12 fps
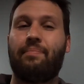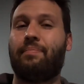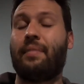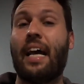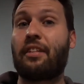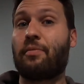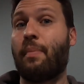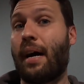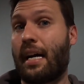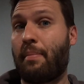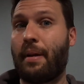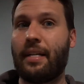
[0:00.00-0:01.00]
That's
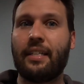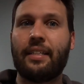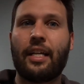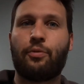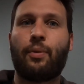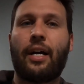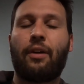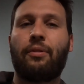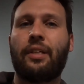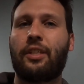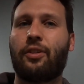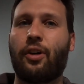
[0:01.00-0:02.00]
my opinion. That's why I don't
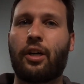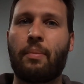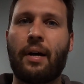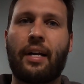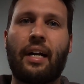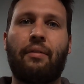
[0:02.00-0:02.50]
really talk about it.